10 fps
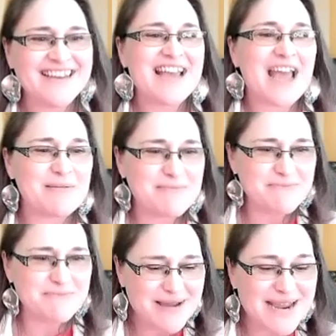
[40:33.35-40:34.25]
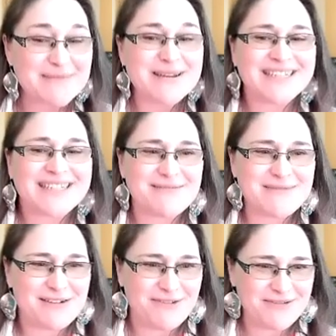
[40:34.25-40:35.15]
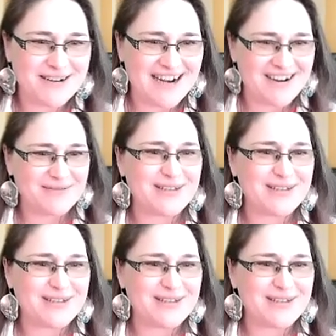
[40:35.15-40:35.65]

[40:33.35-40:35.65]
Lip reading: And made me set my phone down.